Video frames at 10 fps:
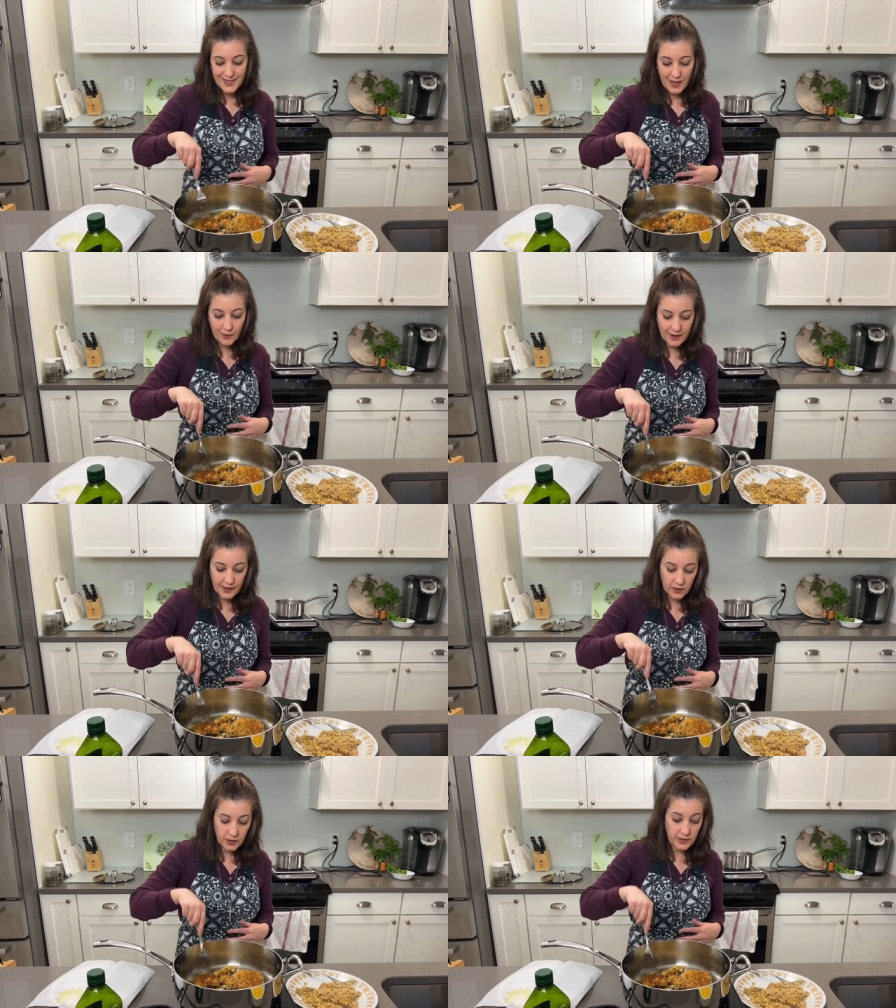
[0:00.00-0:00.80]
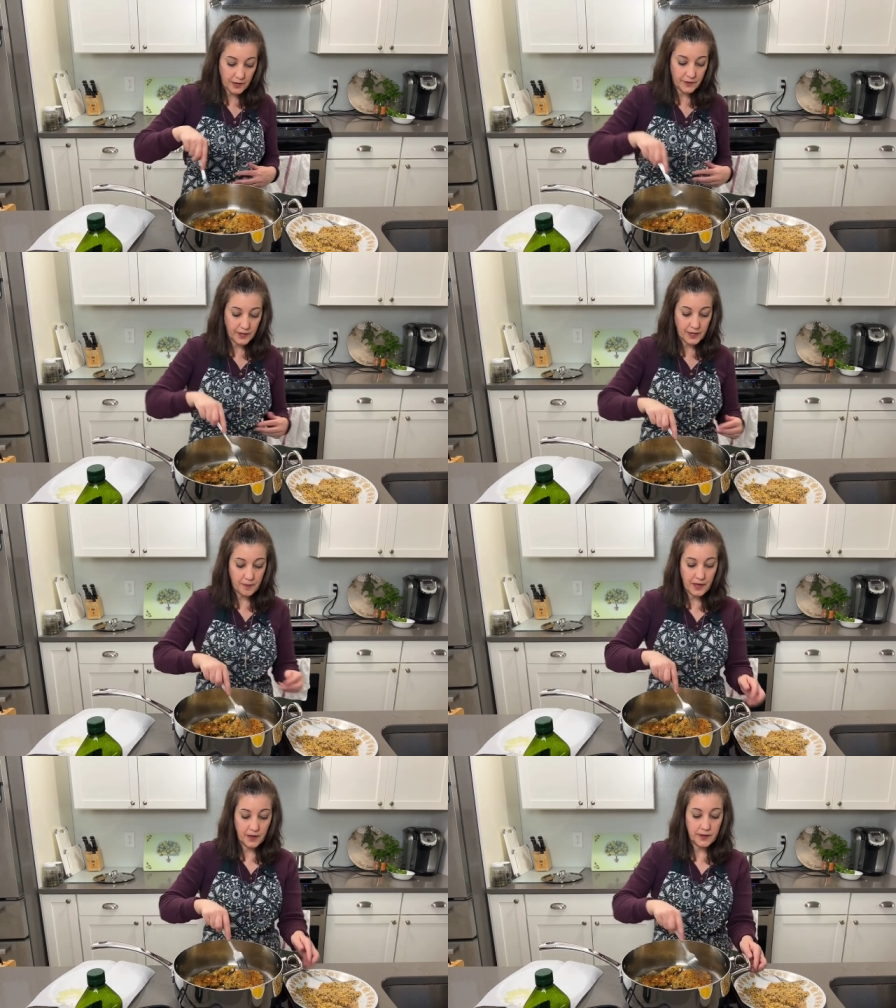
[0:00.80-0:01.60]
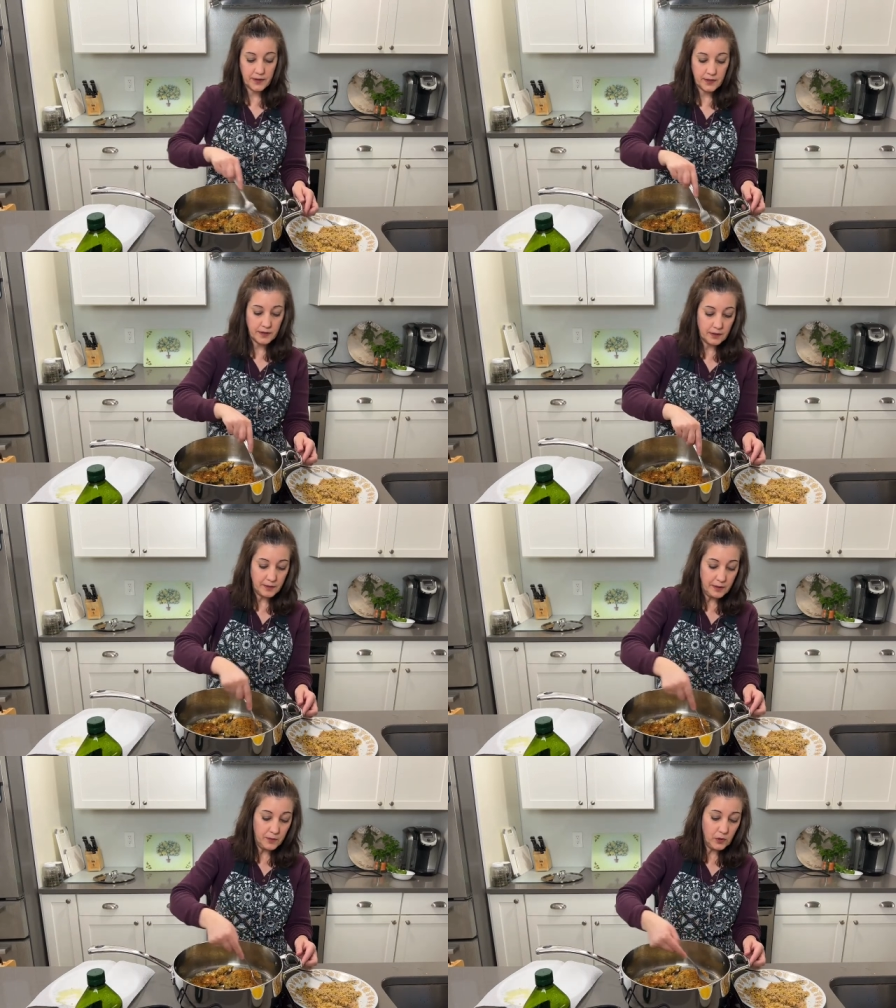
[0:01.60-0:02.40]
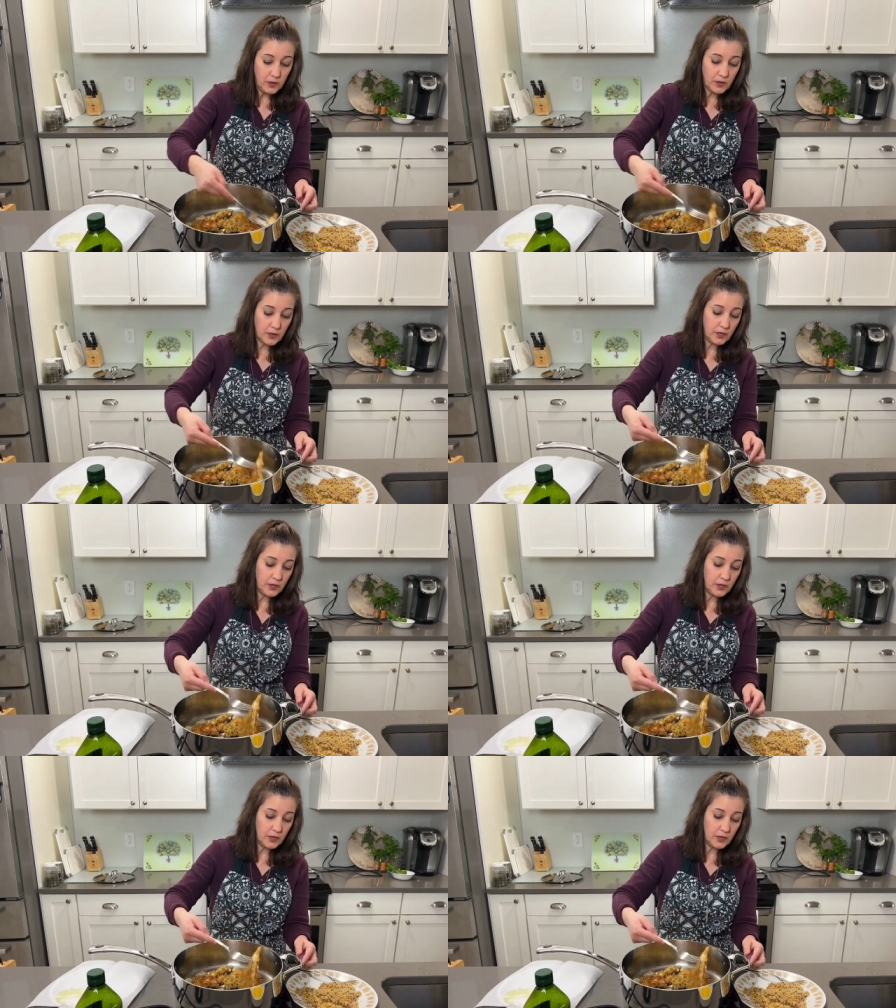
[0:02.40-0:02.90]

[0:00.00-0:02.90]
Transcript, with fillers: that one I could have definitely pounded a little bit more.